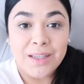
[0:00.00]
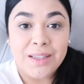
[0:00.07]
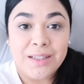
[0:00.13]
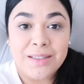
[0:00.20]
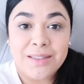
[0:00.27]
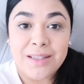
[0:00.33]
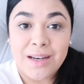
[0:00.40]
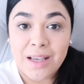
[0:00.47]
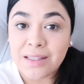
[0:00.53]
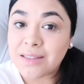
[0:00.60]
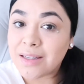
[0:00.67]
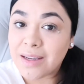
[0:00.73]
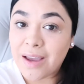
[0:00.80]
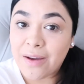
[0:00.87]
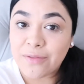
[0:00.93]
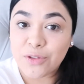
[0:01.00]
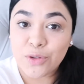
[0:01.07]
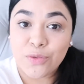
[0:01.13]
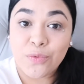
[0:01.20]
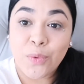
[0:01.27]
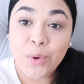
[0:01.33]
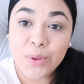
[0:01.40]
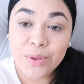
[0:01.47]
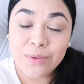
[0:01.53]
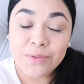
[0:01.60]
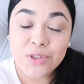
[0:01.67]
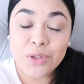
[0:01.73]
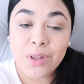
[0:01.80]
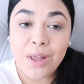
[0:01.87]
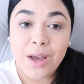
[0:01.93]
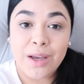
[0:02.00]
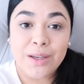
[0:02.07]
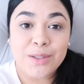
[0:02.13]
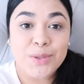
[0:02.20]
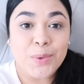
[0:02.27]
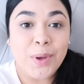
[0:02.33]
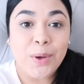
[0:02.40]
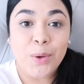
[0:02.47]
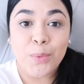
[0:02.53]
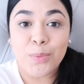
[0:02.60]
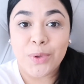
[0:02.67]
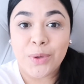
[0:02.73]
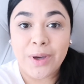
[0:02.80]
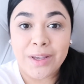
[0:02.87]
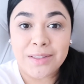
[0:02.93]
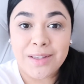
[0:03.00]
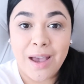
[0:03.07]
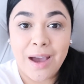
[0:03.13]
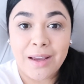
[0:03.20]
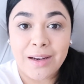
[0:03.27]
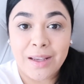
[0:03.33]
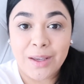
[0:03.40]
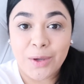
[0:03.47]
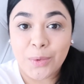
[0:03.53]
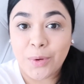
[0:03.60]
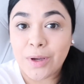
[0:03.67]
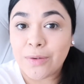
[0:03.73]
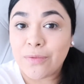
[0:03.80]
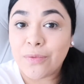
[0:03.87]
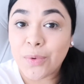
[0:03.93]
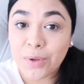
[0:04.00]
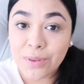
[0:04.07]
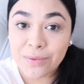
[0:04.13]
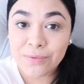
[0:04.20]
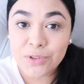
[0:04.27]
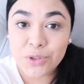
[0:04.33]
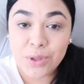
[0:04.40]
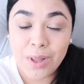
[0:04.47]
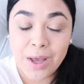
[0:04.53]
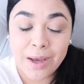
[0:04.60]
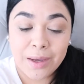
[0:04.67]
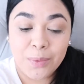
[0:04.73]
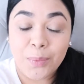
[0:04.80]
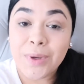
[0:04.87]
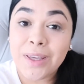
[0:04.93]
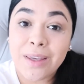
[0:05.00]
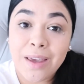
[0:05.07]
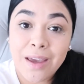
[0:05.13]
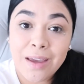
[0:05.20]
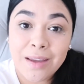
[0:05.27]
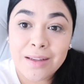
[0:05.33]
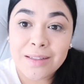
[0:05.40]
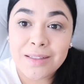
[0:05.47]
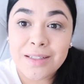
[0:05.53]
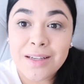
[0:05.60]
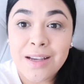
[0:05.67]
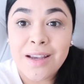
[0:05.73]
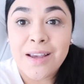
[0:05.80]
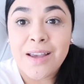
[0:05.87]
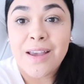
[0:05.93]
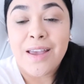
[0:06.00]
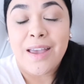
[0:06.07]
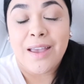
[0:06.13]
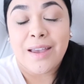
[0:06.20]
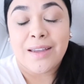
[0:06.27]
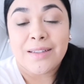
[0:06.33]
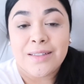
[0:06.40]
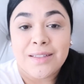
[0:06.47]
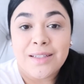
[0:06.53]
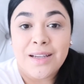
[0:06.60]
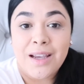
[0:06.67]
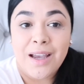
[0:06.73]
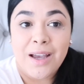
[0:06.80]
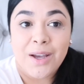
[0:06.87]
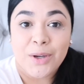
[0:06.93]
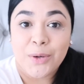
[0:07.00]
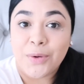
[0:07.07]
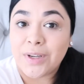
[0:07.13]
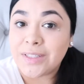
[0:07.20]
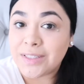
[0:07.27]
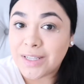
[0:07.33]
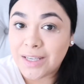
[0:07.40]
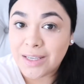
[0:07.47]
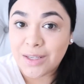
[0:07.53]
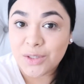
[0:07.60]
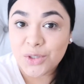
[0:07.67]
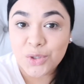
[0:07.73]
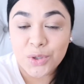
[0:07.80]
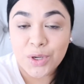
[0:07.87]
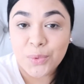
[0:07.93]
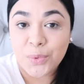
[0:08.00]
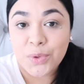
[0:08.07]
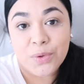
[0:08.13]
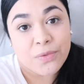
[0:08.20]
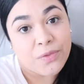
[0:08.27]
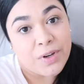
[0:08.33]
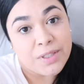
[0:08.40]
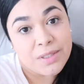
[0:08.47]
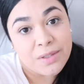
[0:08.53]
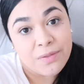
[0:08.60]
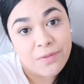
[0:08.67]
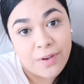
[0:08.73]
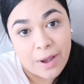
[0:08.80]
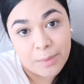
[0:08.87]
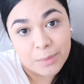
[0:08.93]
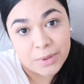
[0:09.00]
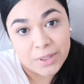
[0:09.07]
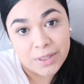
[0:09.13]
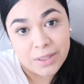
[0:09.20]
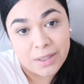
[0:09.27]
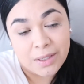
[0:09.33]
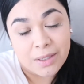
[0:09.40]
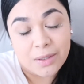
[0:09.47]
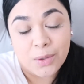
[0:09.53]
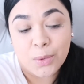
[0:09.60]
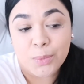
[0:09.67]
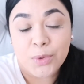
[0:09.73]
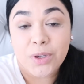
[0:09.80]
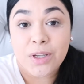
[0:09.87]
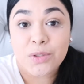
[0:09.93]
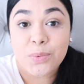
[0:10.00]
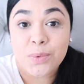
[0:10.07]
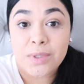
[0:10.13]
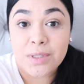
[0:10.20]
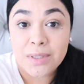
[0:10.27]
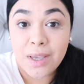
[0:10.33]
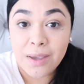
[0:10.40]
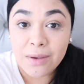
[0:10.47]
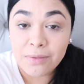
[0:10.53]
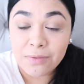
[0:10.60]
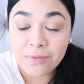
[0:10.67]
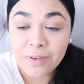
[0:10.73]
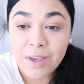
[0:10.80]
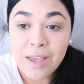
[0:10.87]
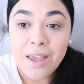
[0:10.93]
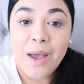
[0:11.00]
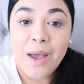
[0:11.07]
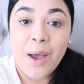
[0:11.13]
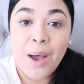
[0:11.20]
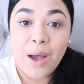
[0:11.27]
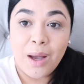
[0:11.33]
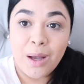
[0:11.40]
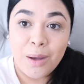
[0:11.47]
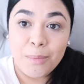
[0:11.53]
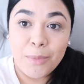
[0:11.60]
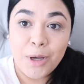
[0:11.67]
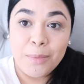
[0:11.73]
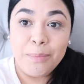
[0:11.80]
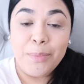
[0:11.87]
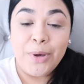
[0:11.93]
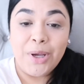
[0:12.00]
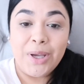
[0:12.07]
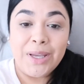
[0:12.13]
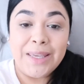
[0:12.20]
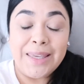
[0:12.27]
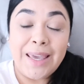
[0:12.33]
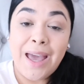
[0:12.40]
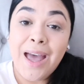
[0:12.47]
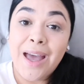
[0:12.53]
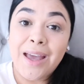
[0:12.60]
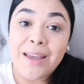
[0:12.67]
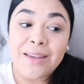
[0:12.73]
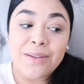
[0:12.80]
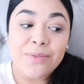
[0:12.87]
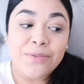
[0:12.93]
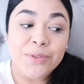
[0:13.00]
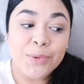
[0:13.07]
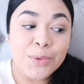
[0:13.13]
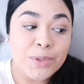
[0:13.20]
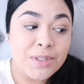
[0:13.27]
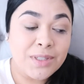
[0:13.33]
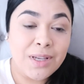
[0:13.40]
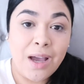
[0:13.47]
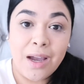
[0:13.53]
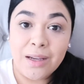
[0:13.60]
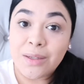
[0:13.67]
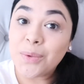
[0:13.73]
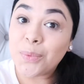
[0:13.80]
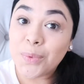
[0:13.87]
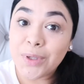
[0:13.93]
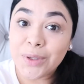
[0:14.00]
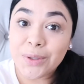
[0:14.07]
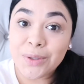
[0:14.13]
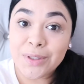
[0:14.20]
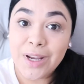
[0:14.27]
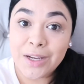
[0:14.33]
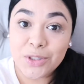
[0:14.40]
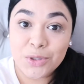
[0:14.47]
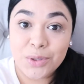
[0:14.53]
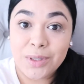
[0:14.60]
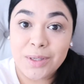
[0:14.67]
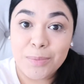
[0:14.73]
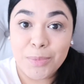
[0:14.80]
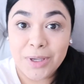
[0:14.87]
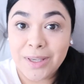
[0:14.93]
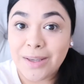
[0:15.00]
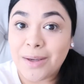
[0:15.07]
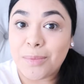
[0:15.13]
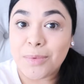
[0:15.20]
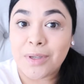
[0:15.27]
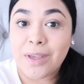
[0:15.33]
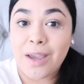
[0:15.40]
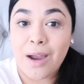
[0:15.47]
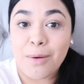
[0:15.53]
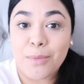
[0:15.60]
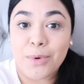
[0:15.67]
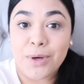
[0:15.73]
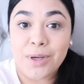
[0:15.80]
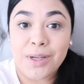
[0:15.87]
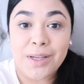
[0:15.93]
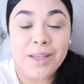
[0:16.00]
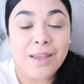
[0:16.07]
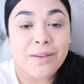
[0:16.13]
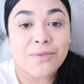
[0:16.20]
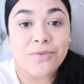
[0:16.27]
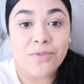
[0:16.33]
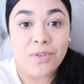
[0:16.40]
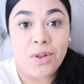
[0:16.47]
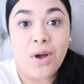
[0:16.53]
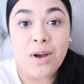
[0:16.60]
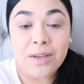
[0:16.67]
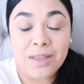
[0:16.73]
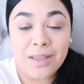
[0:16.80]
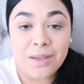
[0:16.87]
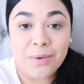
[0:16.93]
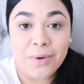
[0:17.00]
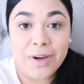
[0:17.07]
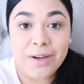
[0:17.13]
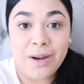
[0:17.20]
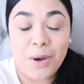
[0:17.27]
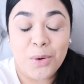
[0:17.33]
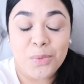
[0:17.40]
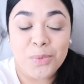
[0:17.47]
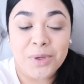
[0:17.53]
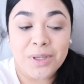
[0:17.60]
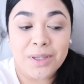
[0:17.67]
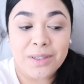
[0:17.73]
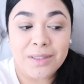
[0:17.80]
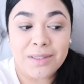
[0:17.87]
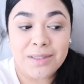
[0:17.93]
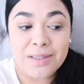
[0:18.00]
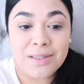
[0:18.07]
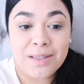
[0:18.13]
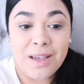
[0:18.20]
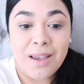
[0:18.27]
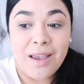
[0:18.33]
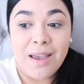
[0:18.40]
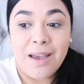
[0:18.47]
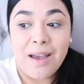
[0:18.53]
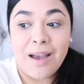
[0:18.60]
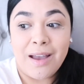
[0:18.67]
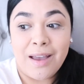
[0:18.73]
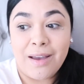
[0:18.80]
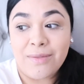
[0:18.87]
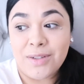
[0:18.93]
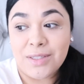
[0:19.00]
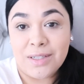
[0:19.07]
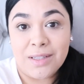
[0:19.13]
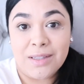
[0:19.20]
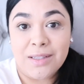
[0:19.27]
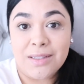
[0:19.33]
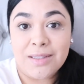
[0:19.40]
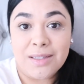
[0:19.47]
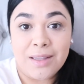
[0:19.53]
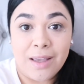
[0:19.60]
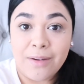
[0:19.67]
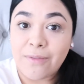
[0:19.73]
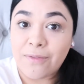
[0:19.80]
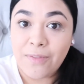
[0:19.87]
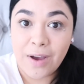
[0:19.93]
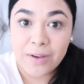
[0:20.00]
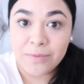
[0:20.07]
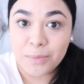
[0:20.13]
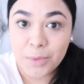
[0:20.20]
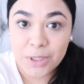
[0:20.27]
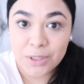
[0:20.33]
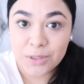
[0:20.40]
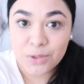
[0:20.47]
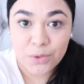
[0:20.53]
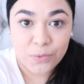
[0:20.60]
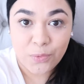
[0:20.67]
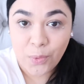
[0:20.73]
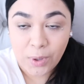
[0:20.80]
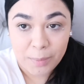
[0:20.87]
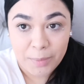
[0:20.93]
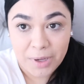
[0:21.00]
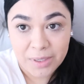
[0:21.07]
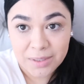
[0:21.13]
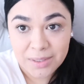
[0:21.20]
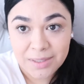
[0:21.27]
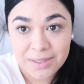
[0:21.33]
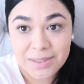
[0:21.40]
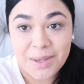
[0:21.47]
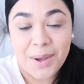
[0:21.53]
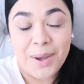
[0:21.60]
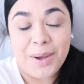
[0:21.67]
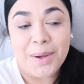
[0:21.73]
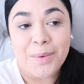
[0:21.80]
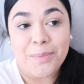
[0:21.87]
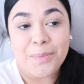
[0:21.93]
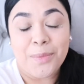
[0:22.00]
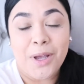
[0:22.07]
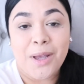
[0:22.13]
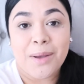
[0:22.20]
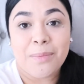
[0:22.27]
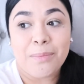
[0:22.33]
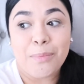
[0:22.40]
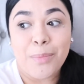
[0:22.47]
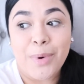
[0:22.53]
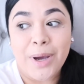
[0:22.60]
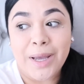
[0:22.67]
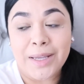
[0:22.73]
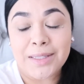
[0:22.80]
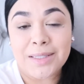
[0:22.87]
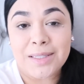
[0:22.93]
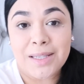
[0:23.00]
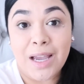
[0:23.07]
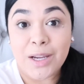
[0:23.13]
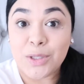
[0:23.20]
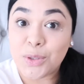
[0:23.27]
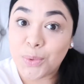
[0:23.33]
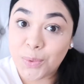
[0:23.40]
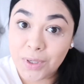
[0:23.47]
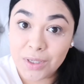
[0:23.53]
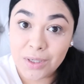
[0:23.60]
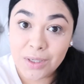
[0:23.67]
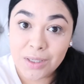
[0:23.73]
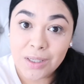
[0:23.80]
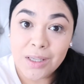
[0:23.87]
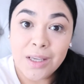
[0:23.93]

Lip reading: It is the next day after 4th of July. So I hope you guys had a great 4th of July weekend and a great day yesterday with your friends and family, and hope you guys were safe. But yeah, it feels kind of weird actually picking up the camera and vlogging right now because I haven't done this in like 5 months or 4 months, but I do want to